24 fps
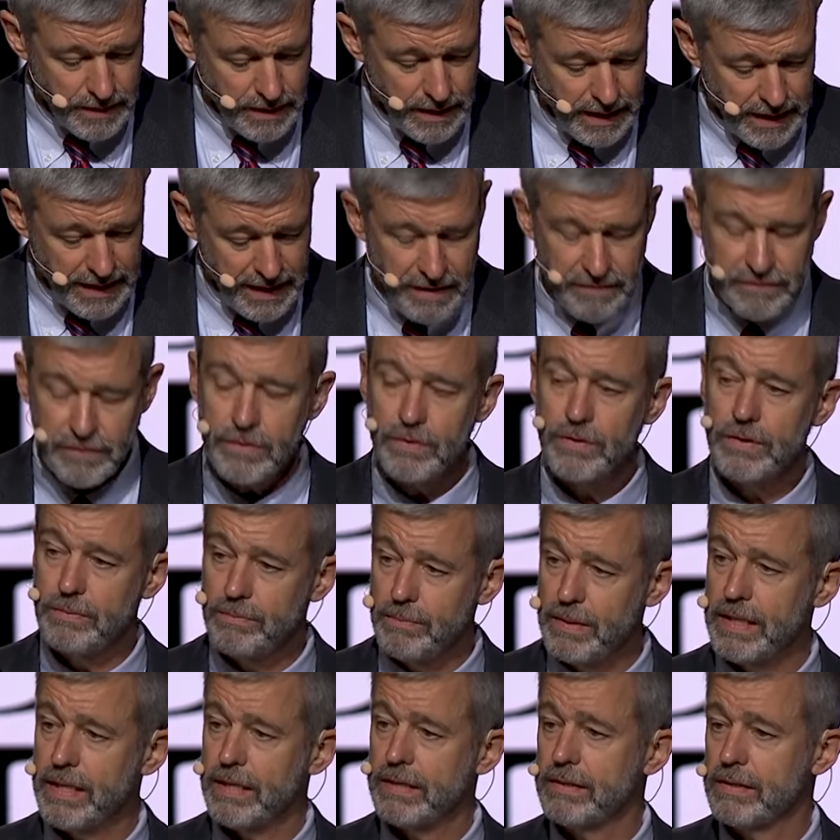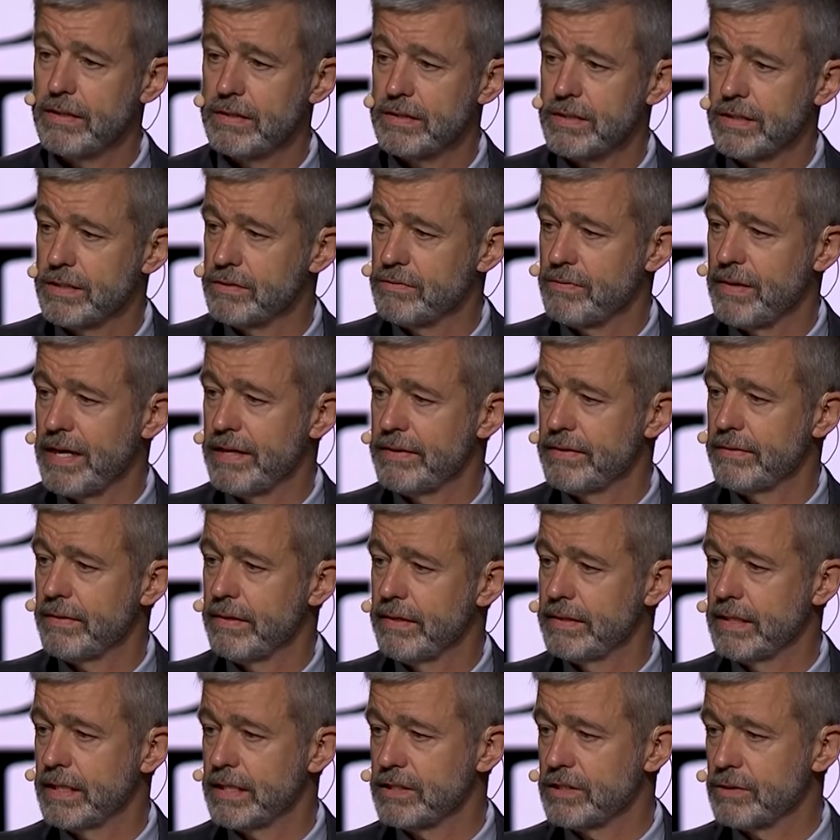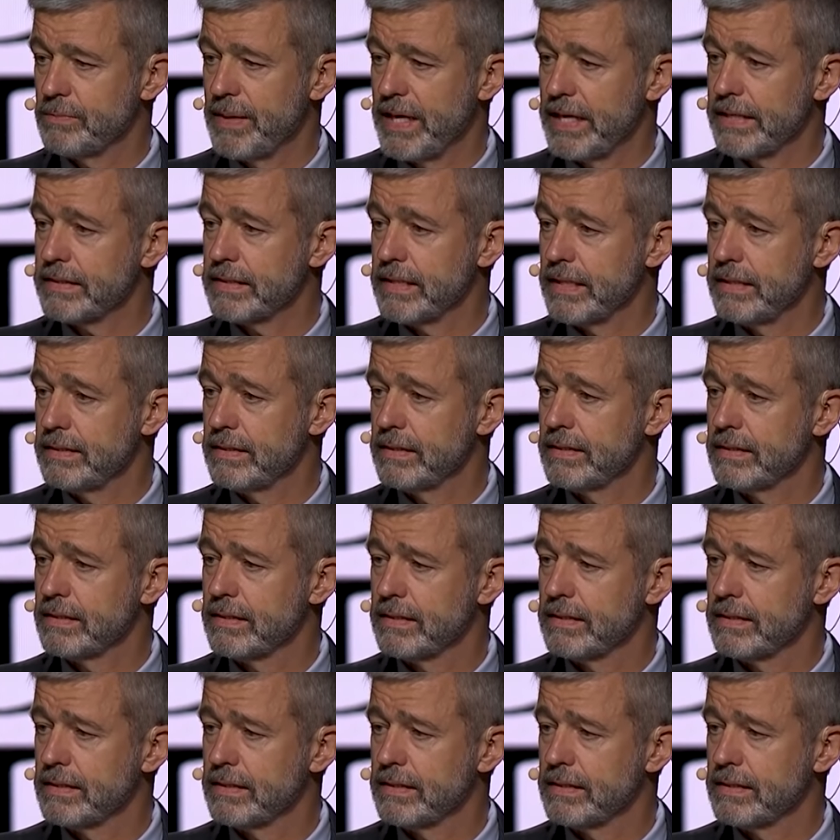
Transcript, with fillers: I have to admit, this is rather unexpected.